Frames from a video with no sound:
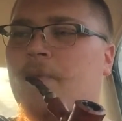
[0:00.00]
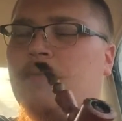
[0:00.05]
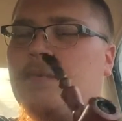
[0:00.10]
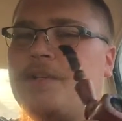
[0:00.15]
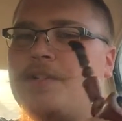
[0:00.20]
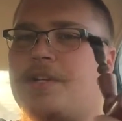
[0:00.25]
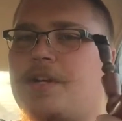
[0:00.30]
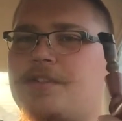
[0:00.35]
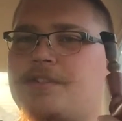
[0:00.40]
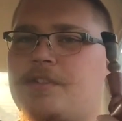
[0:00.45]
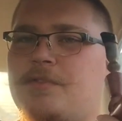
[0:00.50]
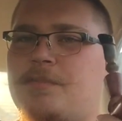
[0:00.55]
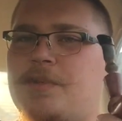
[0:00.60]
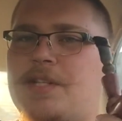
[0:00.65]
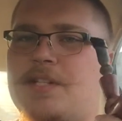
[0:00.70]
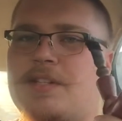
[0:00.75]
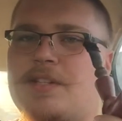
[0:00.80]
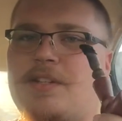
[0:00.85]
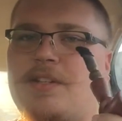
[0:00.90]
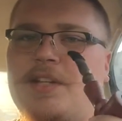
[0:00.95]
which also
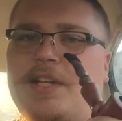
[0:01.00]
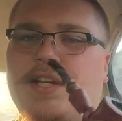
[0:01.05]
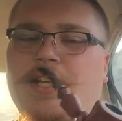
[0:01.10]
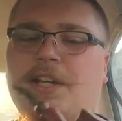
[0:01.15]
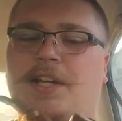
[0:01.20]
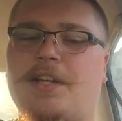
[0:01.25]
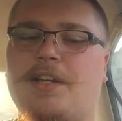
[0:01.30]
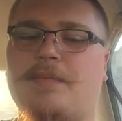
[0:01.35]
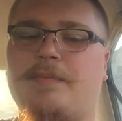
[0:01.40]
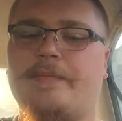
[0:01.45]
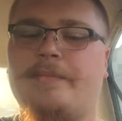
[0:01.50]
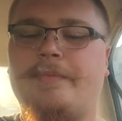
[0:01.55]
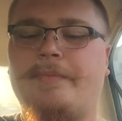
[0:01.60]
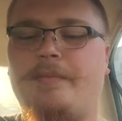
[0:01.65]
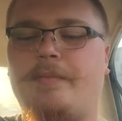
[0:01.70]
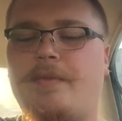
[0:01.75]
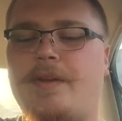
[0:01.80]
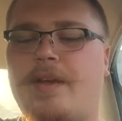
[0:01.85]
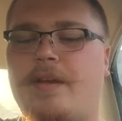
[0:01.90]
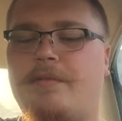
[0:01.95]
means cleaning it
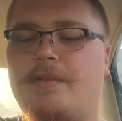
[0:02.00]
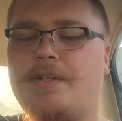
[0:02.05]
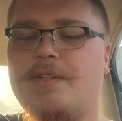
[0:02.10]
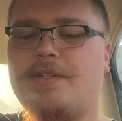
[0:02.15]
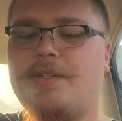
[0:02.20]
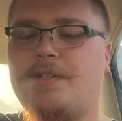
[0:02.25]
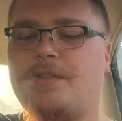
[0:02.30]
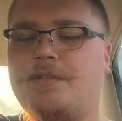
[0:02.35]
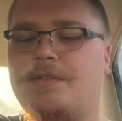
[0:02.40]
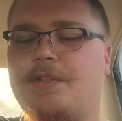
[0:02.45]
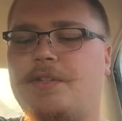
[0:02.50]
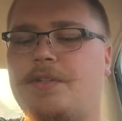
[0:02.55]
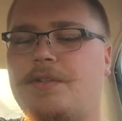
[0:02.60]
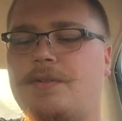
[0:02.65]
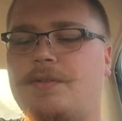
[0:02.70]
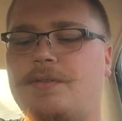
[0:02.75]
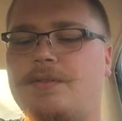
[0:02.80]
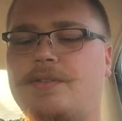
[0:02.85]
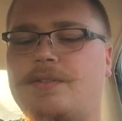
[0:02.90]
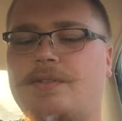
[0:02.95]
every single
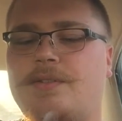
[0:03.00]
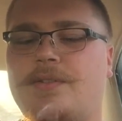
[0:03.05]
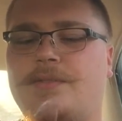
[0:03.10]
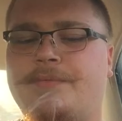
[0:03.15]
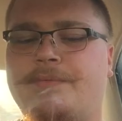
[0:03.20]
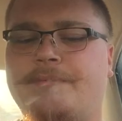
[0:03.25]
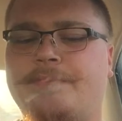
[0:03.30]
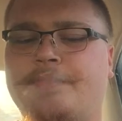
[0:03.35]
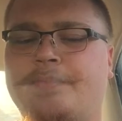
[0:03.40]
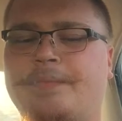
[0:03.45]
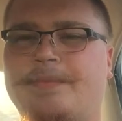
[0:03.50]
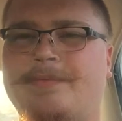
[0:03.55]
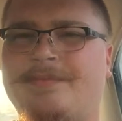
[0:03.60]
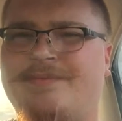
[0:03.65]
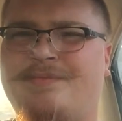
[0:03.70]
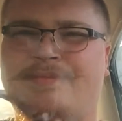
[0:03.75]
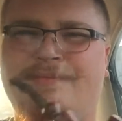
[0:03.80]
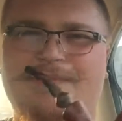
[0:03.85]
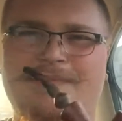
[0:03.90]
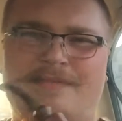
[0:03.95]
use,
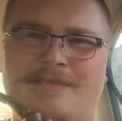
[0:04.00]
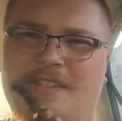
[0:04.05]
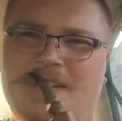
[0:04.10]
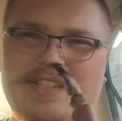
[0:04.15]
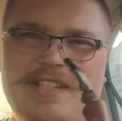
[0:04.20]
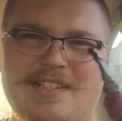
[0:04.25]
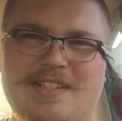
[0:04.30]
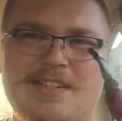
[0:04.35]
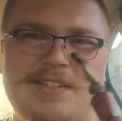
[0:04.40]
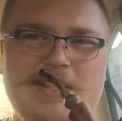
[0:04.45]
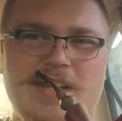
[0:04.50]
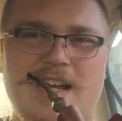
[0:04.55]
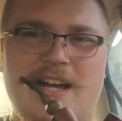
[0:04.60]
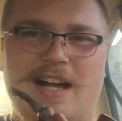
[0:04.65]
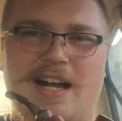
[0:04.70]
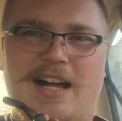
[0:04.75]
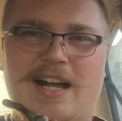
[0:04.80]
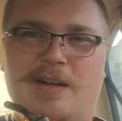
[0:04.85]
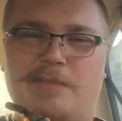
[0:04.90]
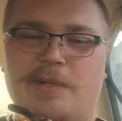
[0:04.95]
unless it's a
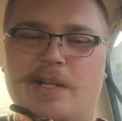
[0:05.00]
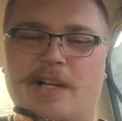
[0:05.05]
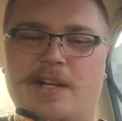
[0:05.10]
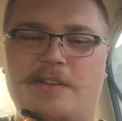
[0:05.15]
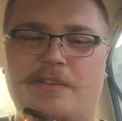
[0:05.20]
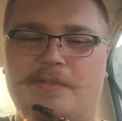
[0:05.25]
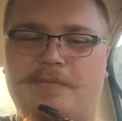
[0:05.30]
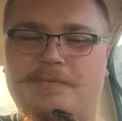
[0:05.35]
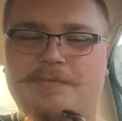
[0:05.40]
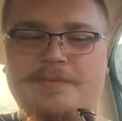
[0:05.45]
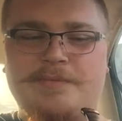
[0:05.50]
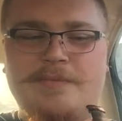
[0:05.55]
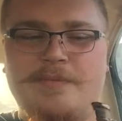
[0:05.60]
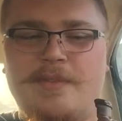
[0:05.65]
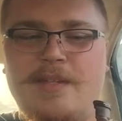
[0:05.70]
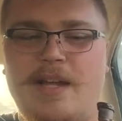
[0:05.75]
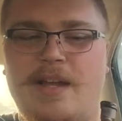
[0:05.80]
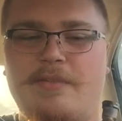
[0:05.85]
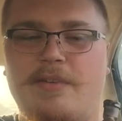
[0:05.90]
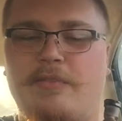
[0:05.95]
cob. I
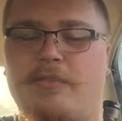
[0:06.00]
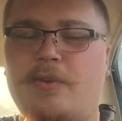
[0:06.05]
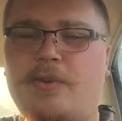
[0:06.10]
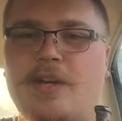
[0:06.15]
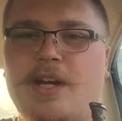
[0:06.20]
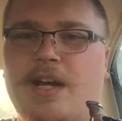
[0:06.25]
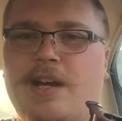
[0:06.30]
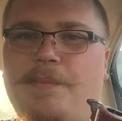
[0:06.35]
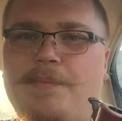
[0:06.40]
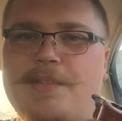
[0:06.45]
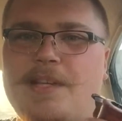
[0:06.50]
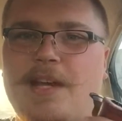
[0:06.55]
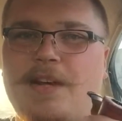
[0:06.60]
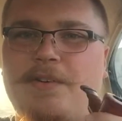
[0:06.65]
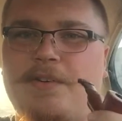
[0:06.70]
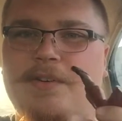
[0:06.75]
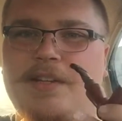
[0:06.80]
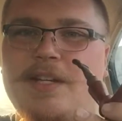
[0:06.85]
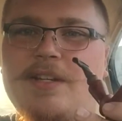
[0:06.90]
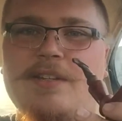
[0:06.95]
have a few cobs I
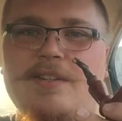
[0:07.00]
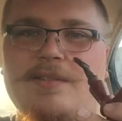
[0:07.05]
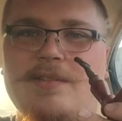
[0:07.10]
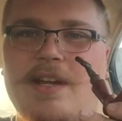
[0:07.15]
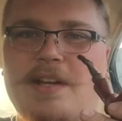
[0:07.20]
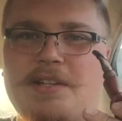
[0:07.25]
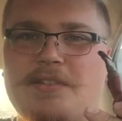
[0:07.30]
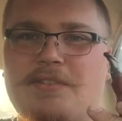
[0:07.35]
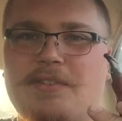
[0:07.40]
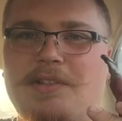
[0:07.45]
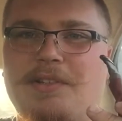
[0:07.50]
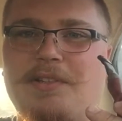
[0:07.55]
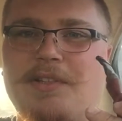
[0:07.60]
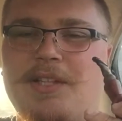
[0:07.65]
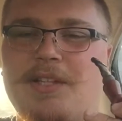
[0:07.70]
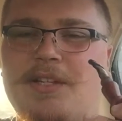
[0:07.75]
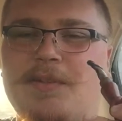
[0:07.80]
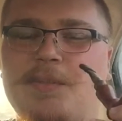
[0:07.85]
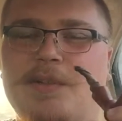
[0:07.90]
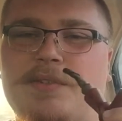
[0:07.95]
don't need to actually
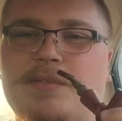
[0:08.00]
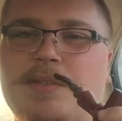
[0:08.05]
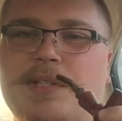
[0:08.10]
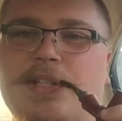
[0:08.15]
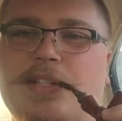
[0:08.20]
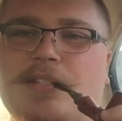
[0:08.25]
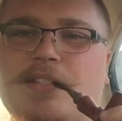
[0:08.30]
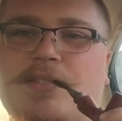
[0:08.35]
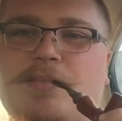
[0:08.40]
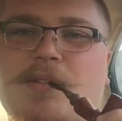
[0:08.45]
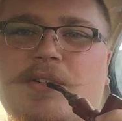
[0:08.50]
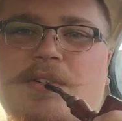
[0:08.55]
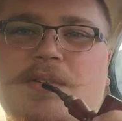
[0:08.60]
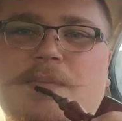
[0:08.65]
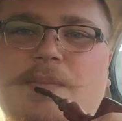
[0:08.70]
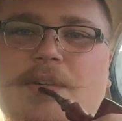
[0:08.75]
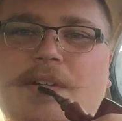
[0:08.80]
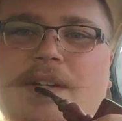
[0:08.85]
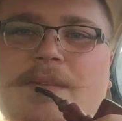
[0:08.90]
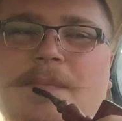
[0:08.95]
clean in between each smoke,
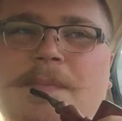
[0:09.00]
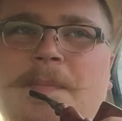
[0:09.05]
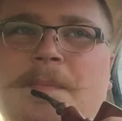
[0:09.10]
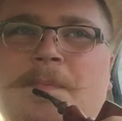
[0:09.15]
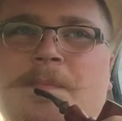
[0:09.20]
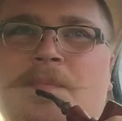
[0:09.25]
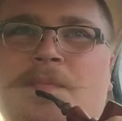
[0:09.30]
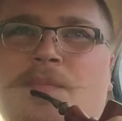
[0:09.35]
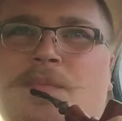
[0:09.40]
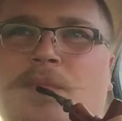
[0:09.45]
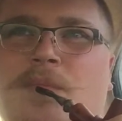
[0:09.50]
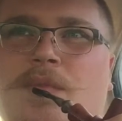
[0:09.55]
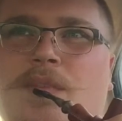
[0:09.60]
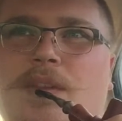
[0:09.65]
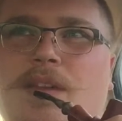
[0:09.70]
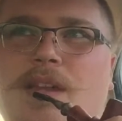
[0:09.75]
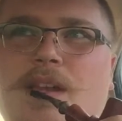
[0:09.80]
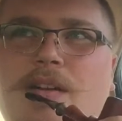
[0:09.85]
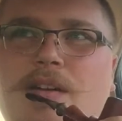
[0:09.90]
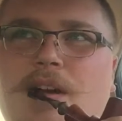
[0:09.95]
but
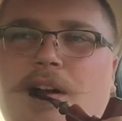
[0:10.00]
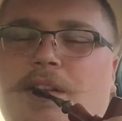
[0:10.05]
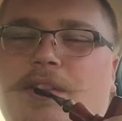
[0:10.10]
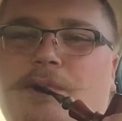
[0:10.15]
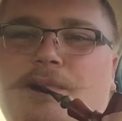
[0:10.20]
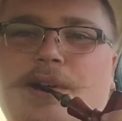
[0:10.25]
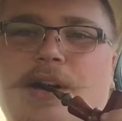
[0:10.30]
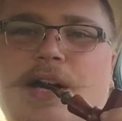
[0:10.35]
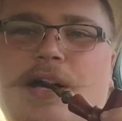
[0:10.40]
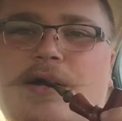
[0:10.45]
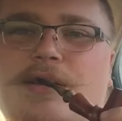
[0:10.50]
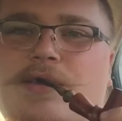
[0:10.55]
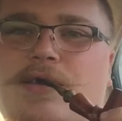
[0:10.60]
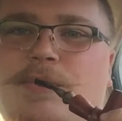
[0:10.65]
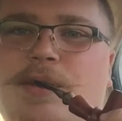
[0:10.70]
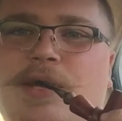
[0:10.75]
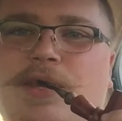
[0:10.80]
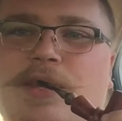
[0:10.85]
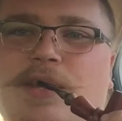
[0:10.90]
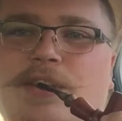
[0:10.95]
all the briars, I
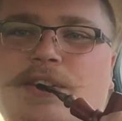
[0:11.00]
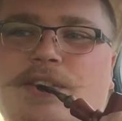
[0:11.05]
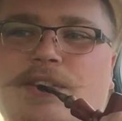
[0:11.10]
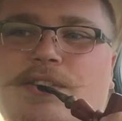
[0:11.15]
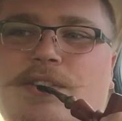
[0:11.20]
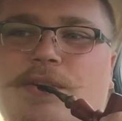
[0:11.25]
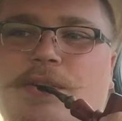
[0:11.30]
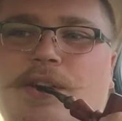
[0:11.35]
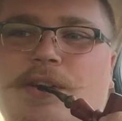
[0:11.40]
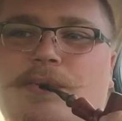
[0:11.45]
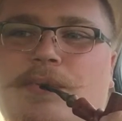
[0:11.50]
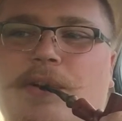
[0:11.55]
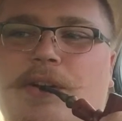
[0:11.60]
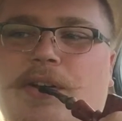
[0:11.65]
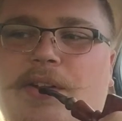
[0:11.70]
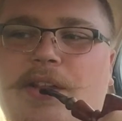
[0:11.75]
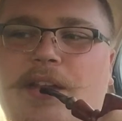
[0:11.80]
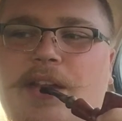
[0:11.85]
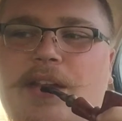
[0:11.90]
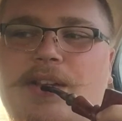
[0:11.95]
mean, they just soak up
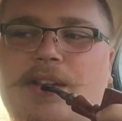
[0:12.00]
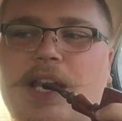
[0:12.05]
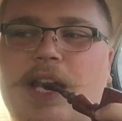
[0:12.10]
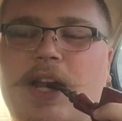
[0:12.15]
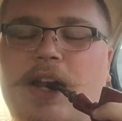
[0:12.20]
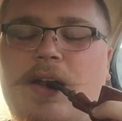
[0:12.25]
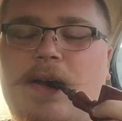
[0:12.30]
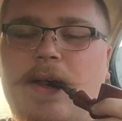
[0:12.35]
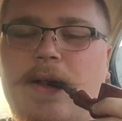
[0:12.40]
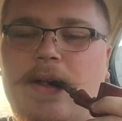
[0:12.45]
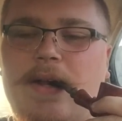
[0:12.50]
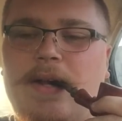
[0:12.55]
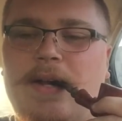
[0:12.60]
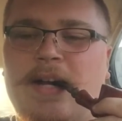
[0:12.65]
all that, and